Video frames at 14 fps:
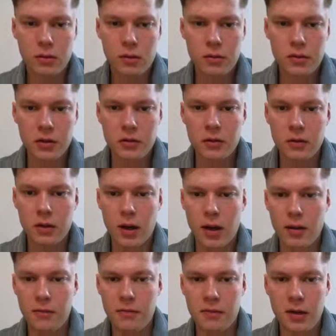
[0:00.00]
Does it
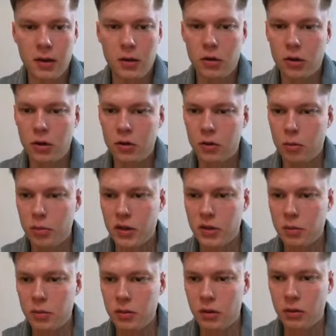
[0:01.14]
have a log
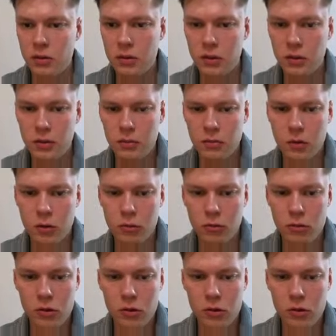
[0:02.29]
compatibility mode?